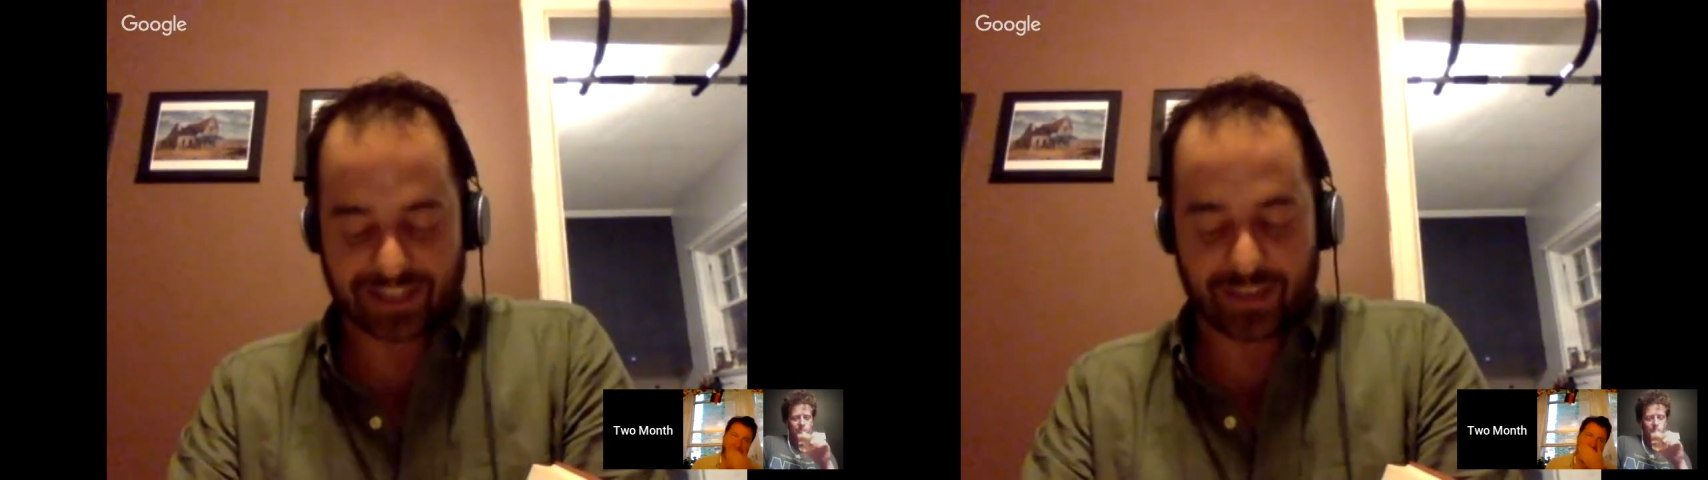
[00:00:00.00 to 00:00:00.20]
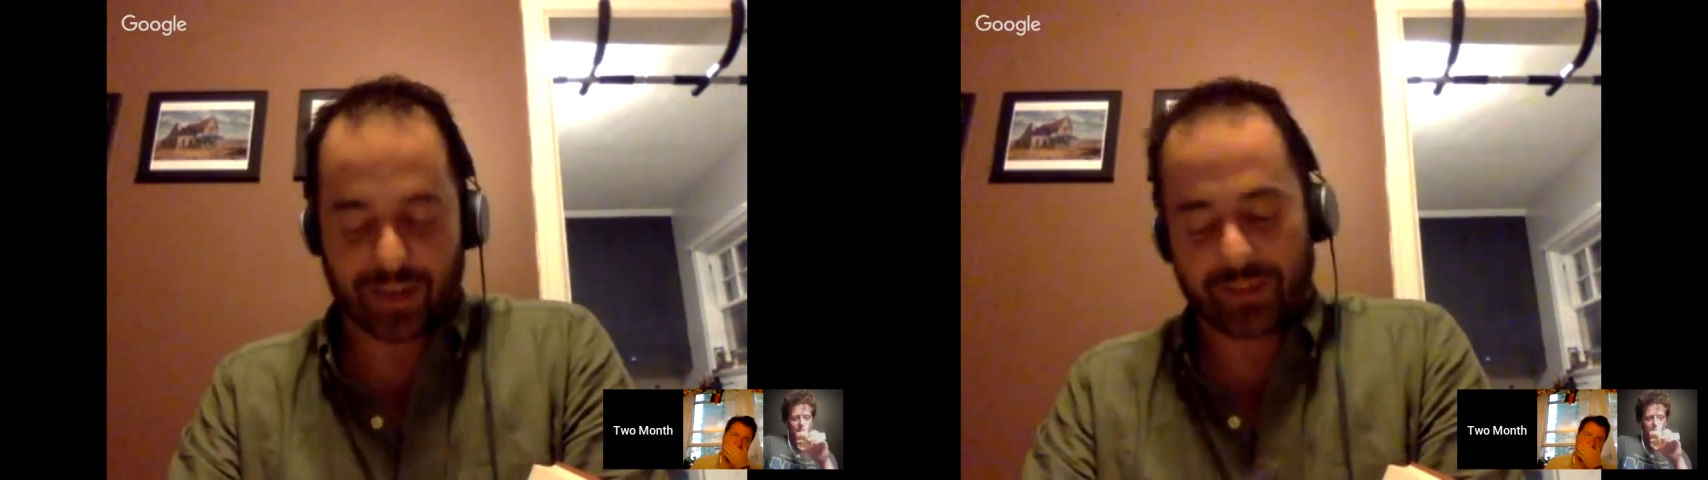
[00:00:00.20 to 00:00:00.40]

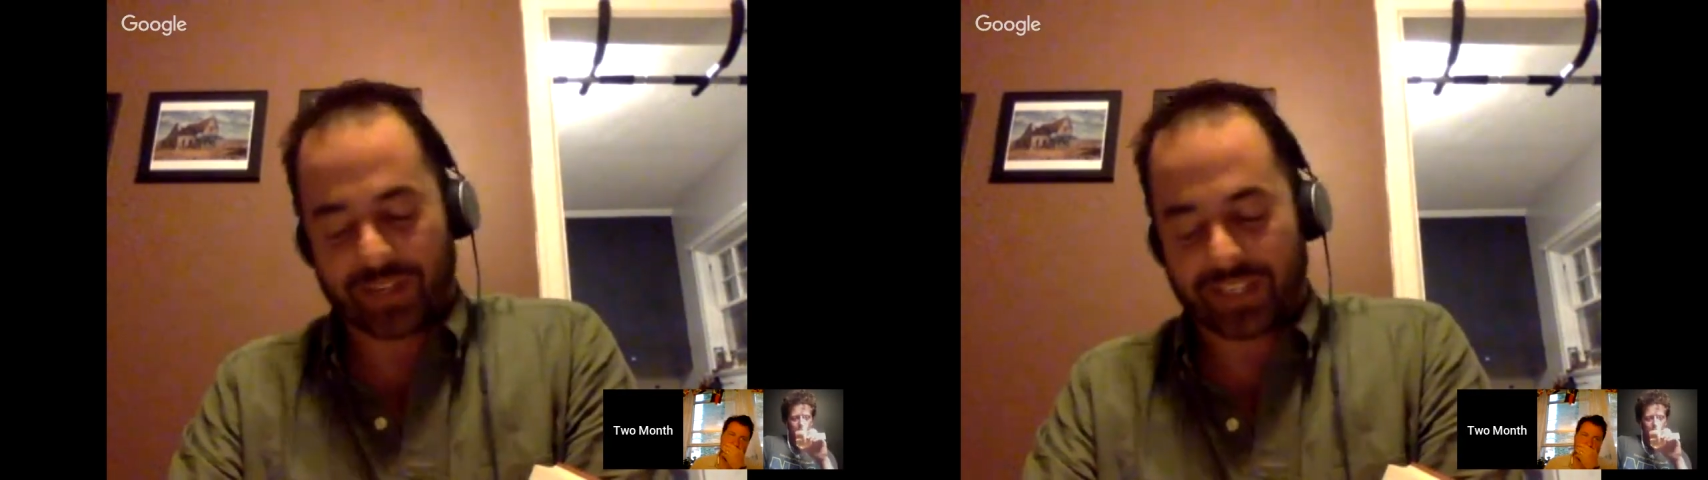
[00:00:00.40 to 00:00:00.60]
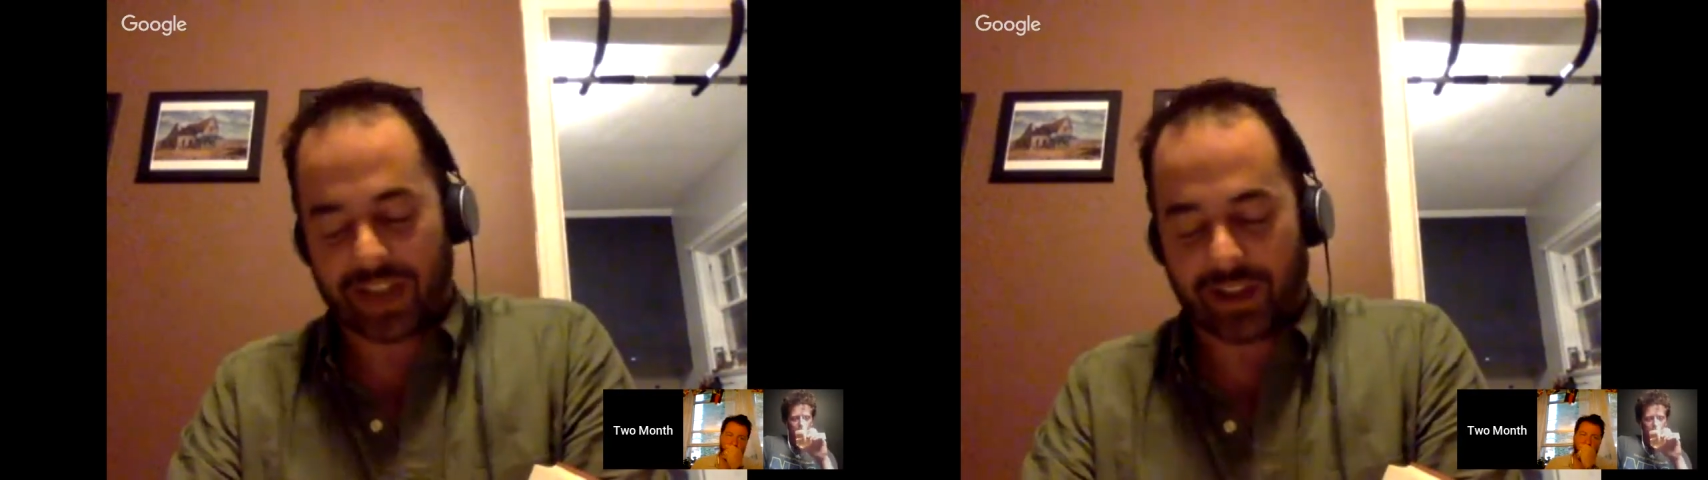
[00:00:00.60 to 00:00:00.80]
Well, I mean,
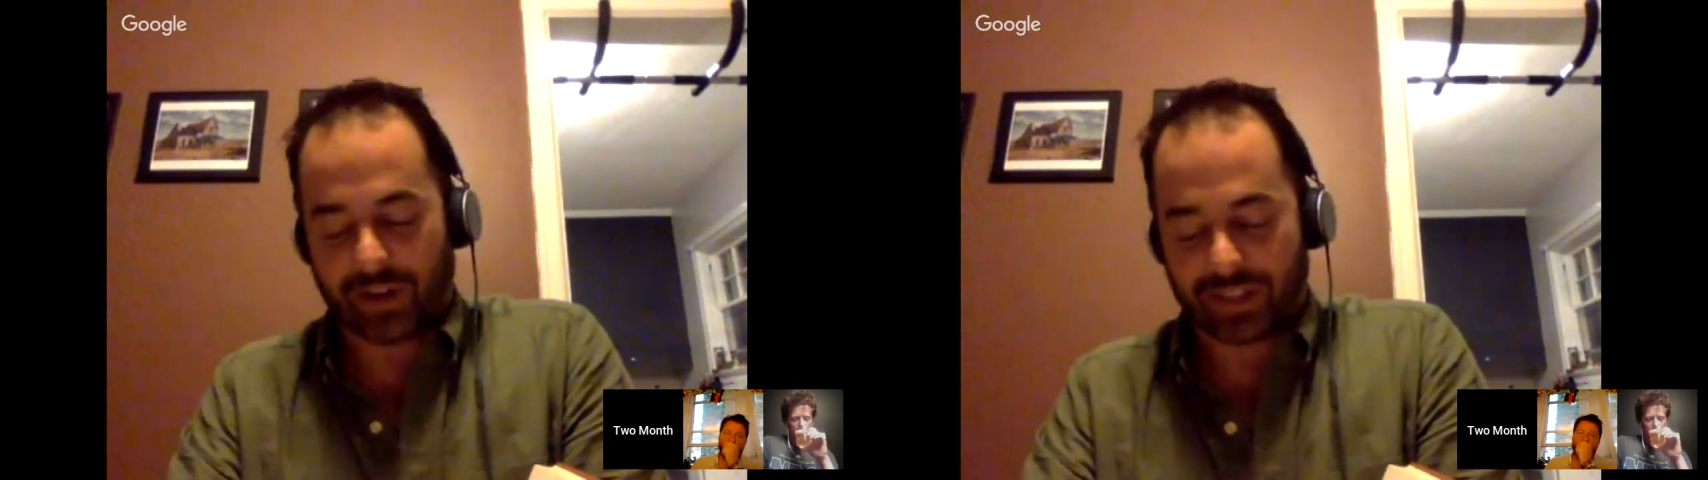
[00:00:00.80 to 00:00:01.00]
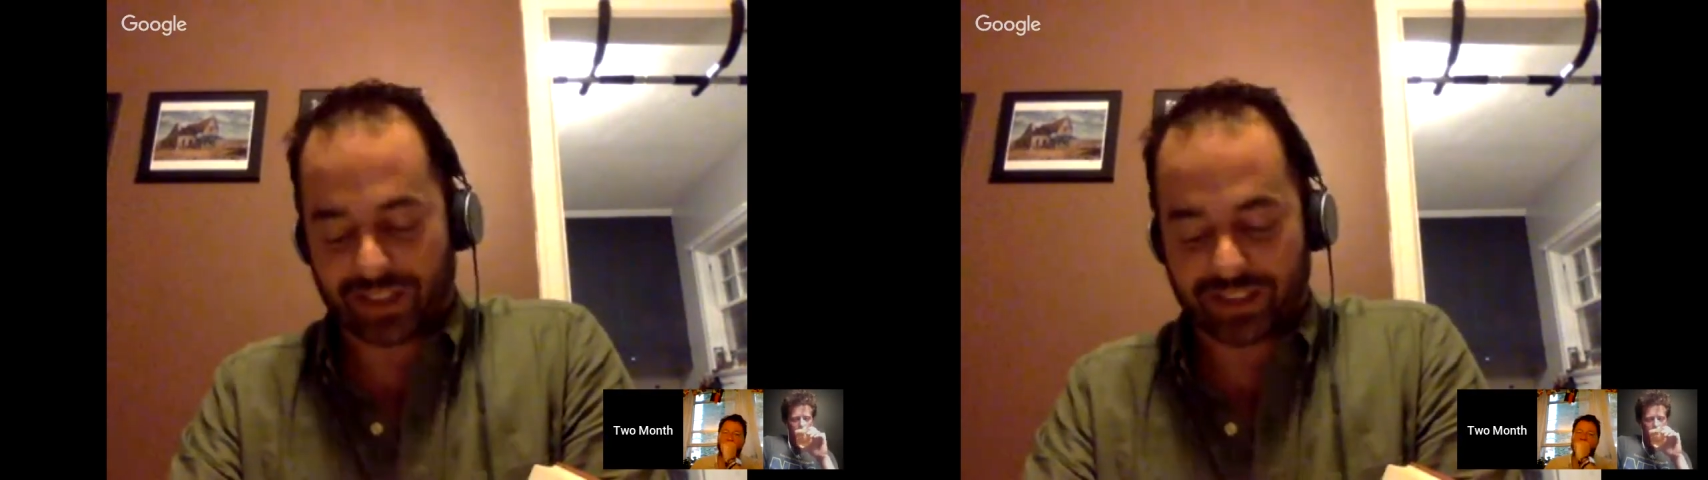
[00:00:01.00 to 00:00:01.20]
it's not interesting.